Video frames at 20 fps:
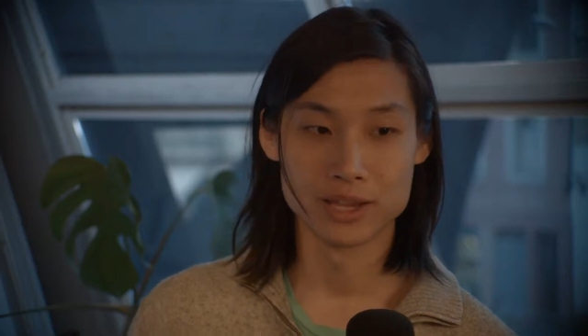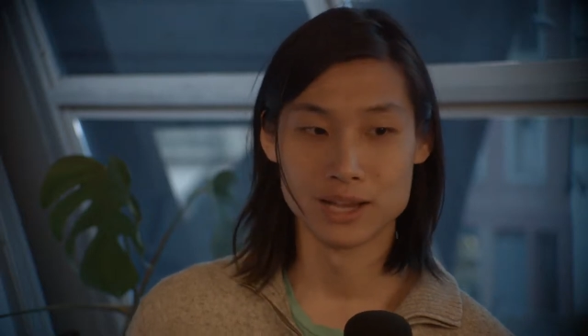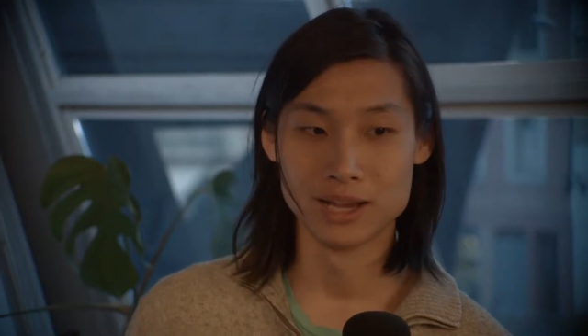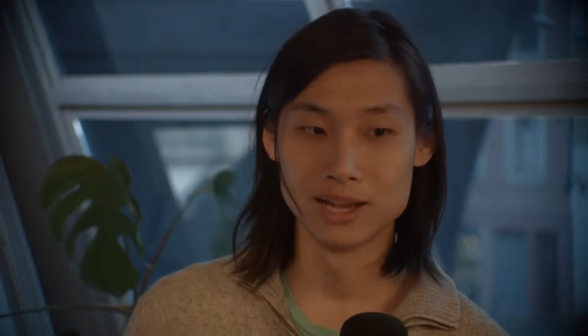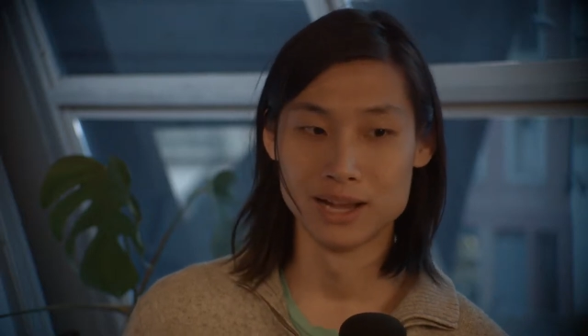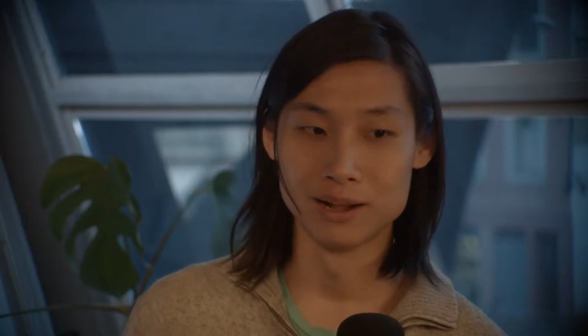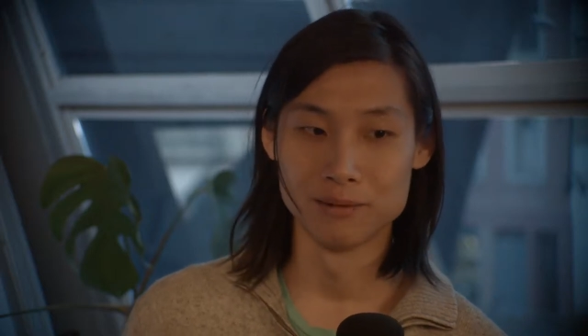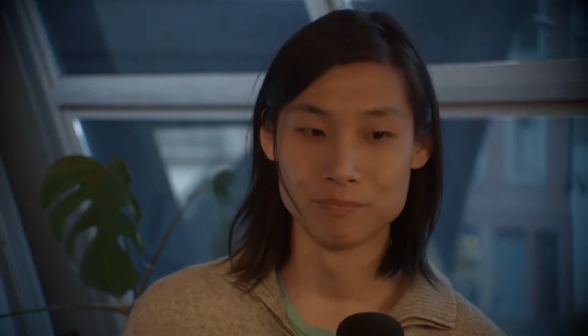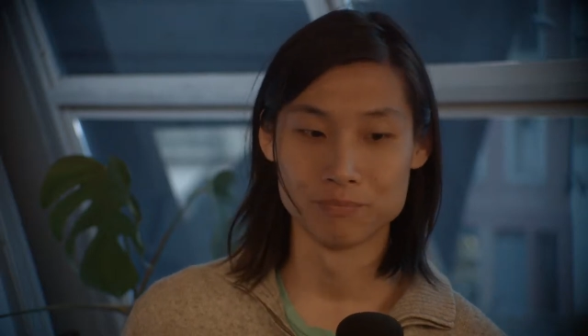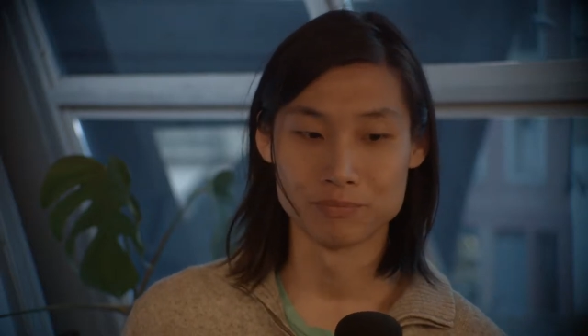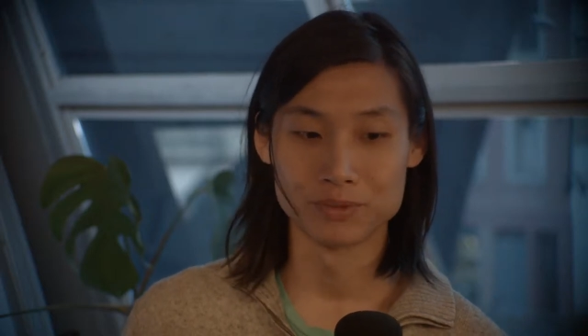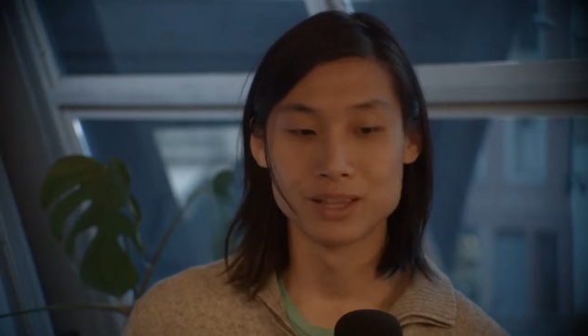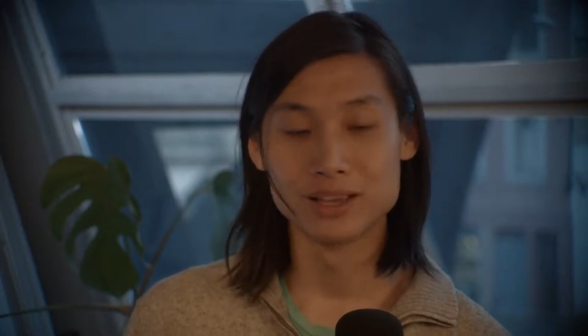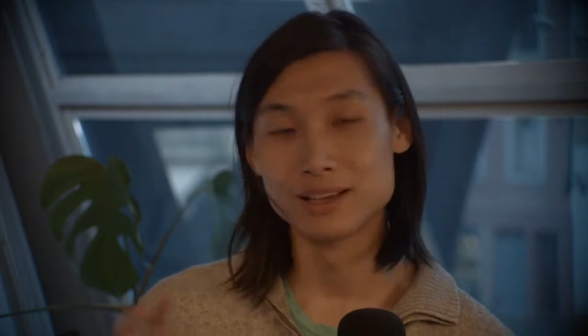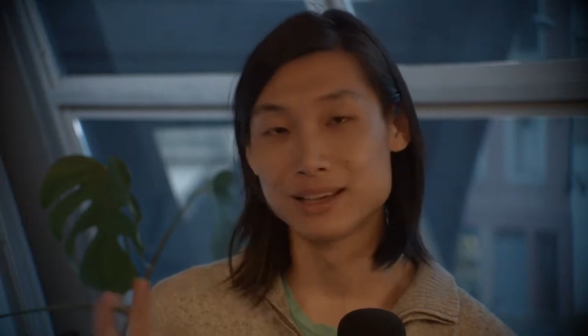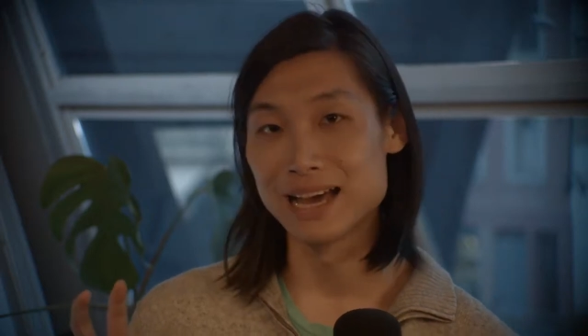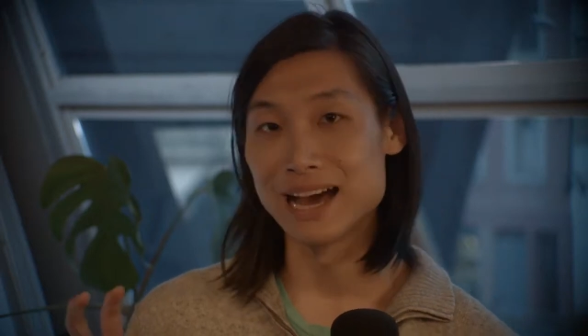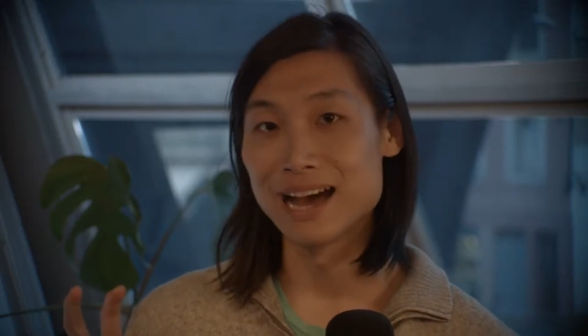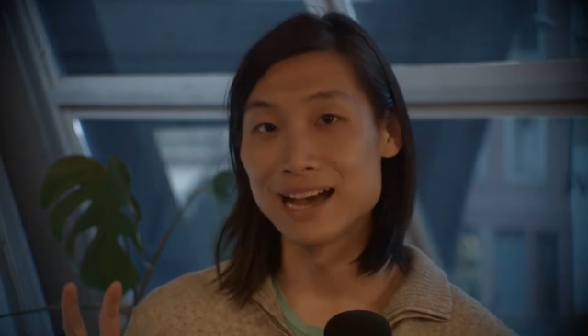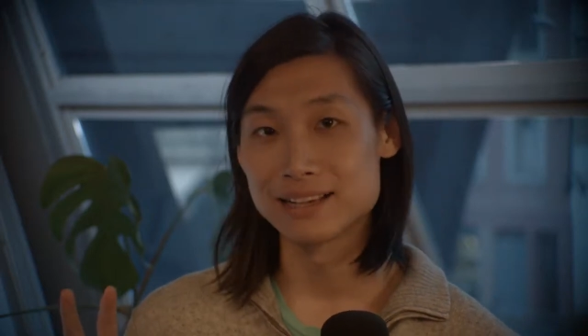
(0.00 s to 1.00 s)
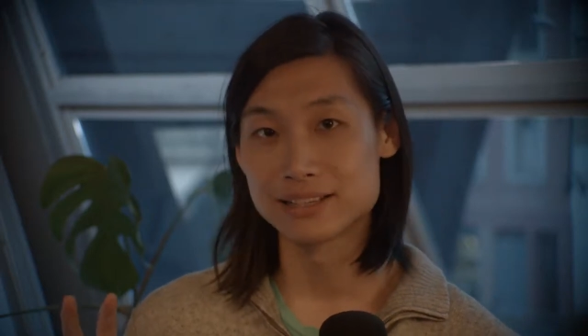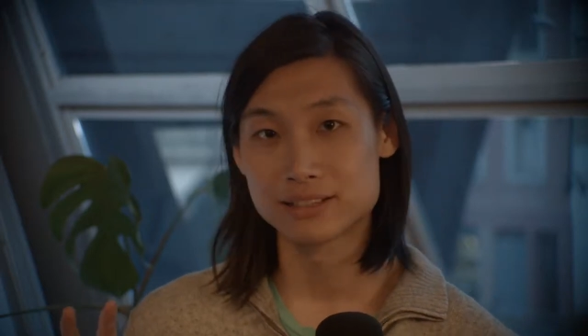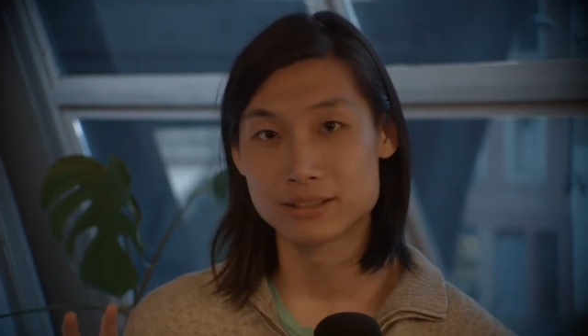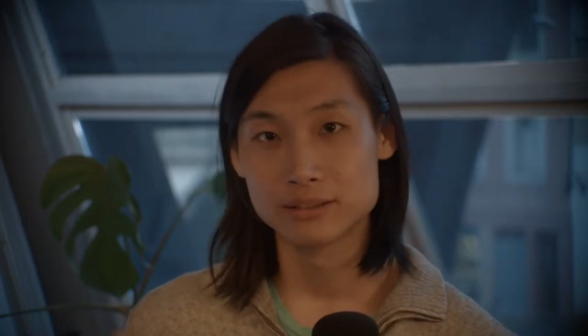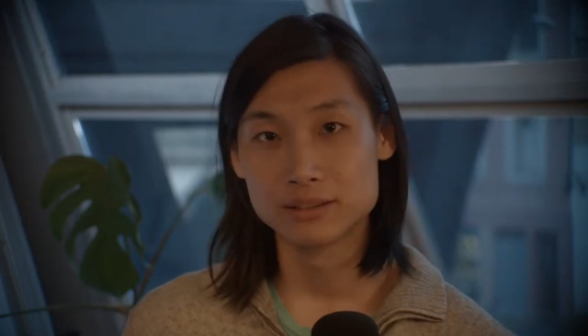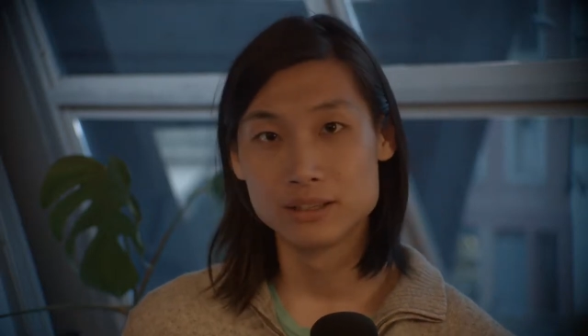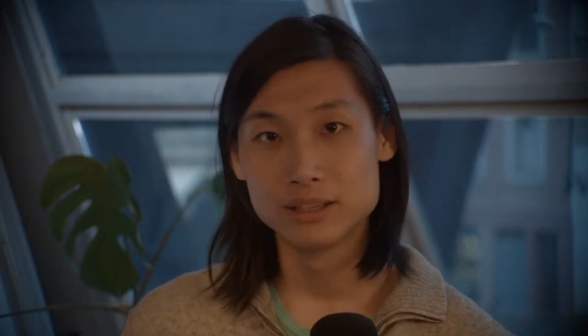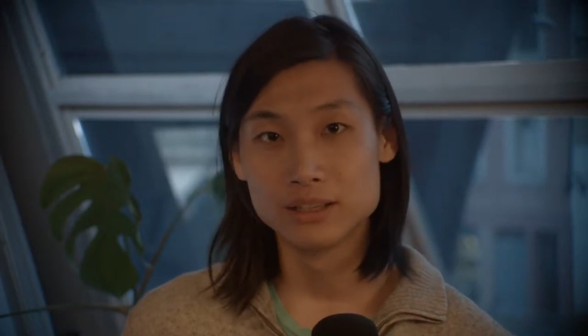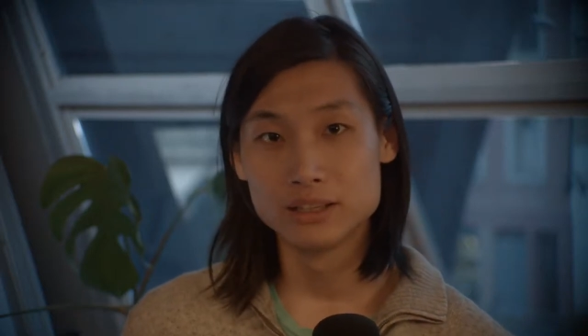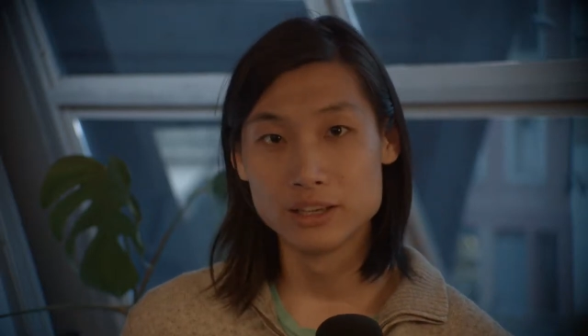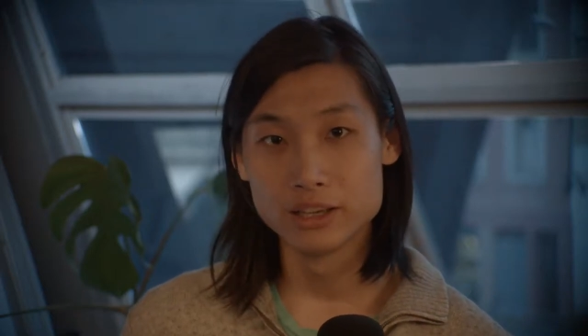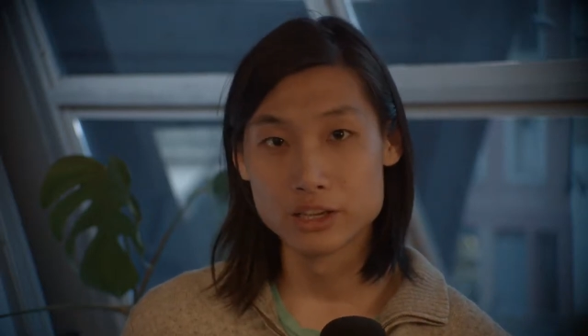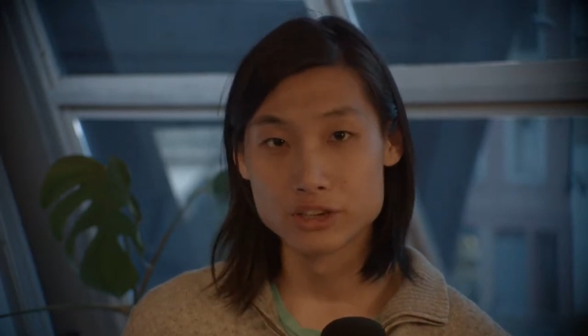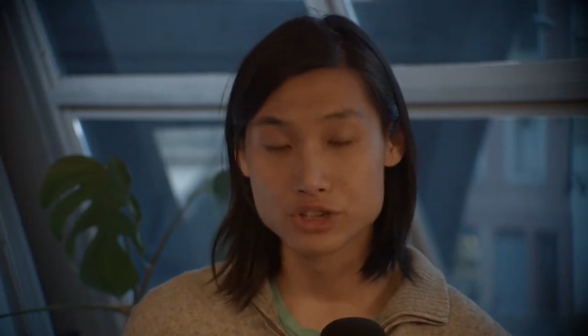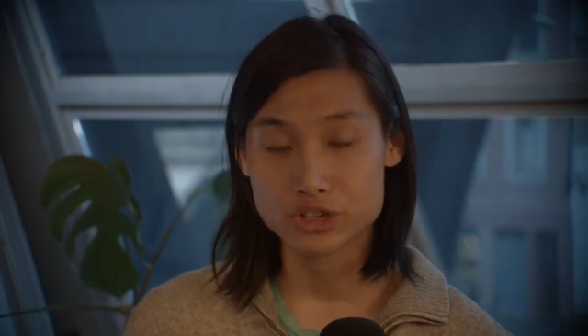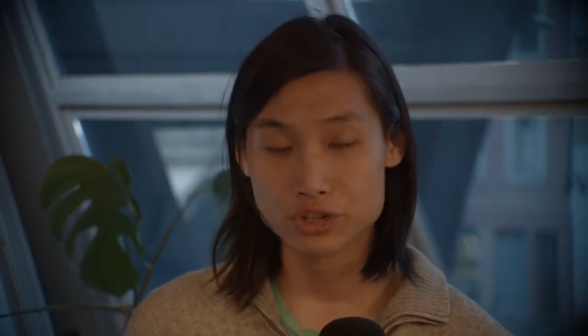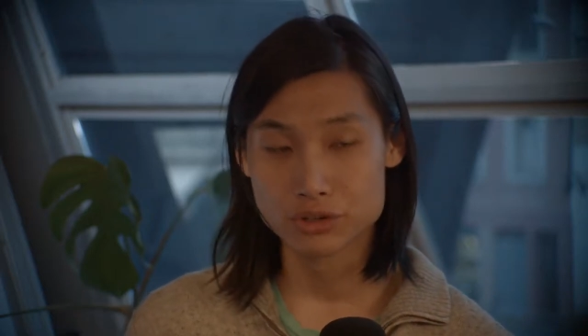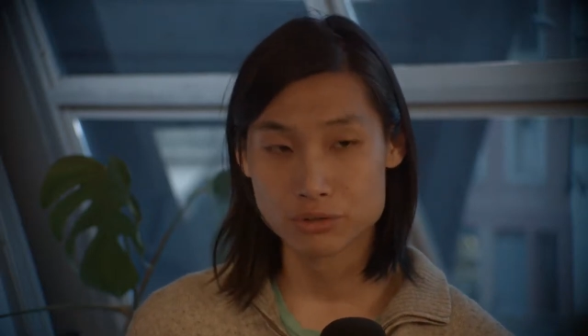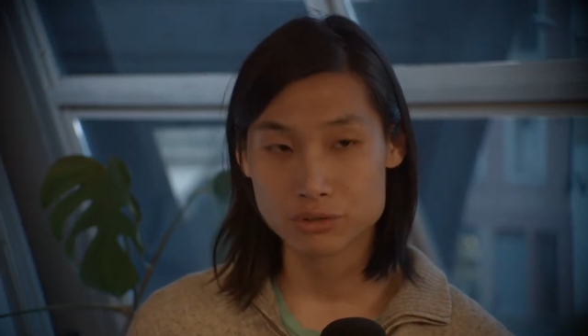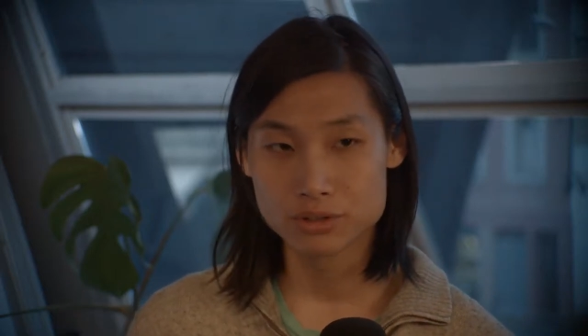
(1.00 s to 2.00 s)
Um, gas
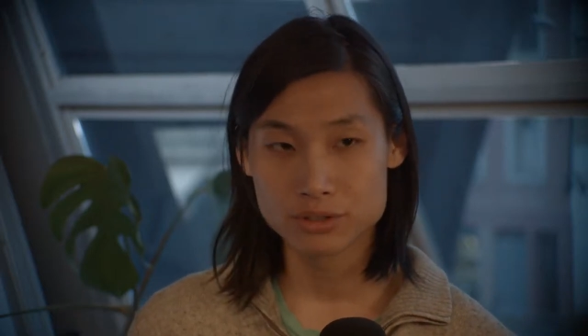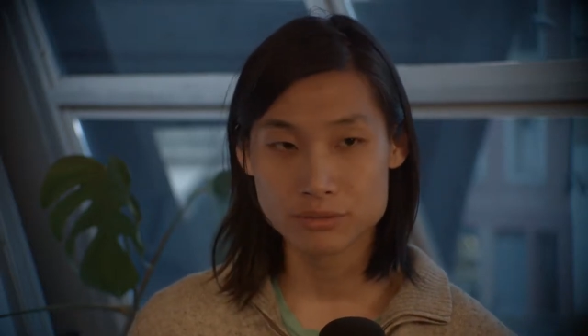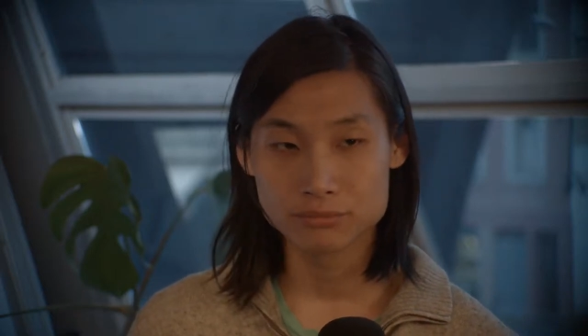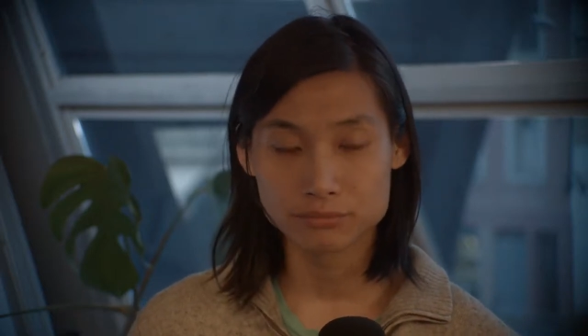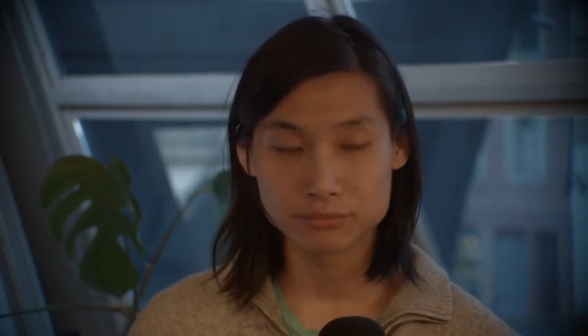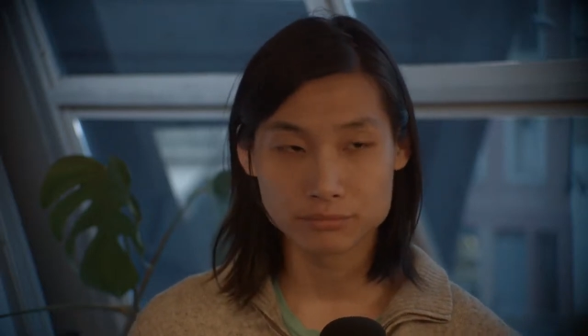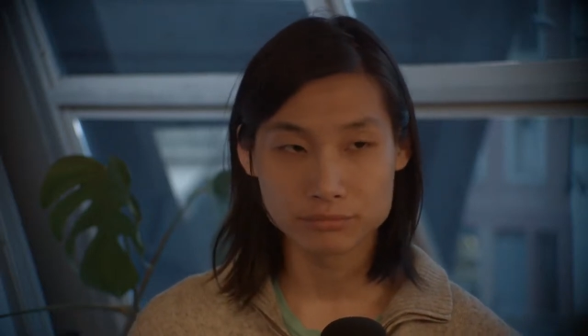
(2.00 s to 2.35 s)
issues.